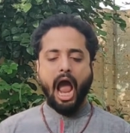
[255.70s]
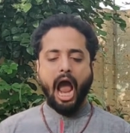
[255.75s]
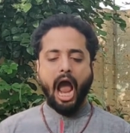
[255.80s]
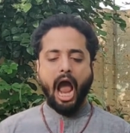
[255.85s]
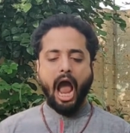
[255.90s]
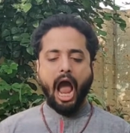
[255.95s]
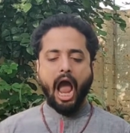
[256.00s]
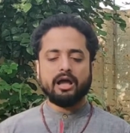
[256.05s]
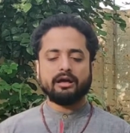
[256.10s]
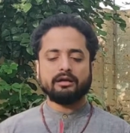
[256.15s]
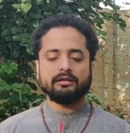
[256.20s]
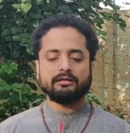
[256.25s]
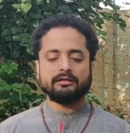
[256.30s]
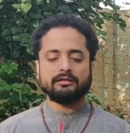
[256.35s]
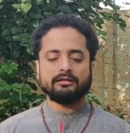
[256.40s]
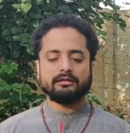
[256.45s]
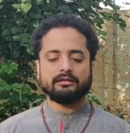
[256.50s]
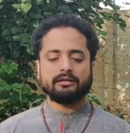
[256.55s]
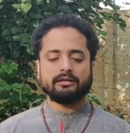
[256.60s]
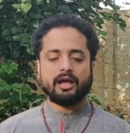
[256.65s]

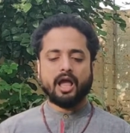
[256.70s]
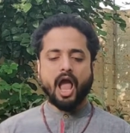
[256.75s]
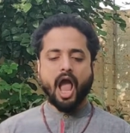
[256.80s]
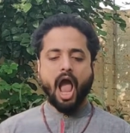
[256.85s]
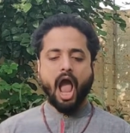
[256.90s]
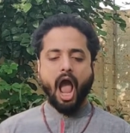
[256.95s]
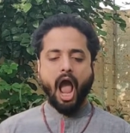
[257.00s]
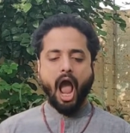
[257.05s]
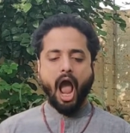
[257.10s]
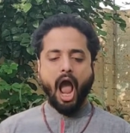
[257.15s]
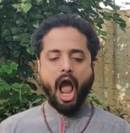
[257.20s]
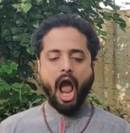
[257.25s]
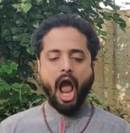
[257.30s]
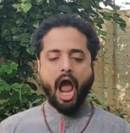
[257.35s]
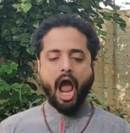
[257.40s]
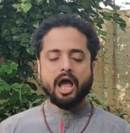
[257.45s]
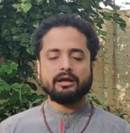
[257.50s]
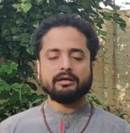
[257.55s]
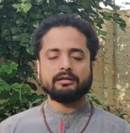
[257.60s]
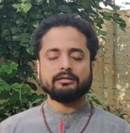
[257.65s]

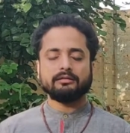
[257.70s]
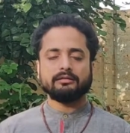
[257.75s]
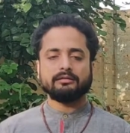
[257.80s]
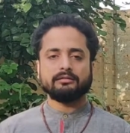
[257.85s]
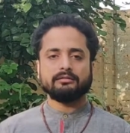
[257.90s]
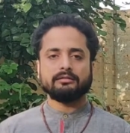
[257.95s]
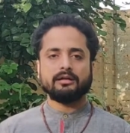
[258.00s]
(no one is talking)